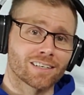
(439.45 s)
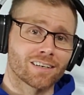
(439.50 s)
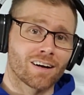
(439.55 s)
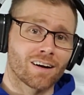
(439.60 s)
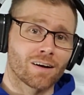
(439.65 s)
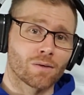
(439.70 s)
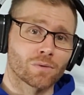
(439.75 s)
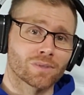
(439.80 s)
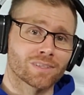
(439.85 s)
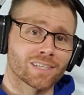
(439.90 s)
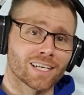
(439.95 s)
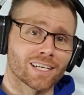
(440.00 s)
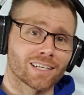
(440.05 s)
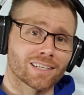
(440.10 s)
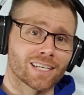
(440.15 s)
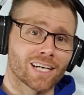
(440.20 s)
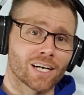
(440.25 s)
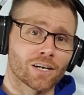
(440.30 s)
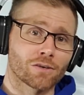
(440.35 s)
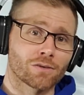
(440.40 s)
caught with
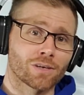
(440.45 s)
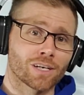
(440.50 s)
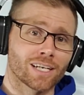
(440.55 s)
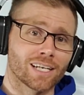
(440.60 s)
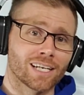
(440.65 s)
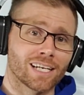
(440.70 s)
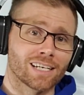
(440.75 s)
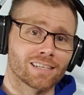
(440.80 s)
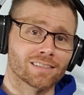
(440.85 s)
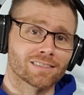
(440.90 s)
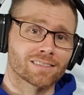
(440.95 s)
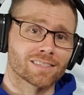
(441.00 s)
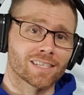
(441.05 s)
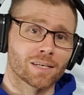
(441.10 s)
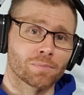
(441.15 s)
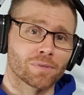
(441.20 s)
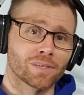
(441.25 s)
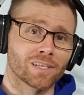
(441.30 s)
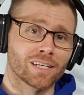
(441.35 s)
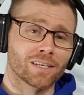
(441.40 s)
that counter right hand
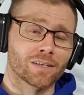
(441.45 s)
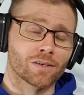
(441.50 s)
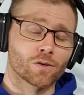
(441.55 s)
stepping in,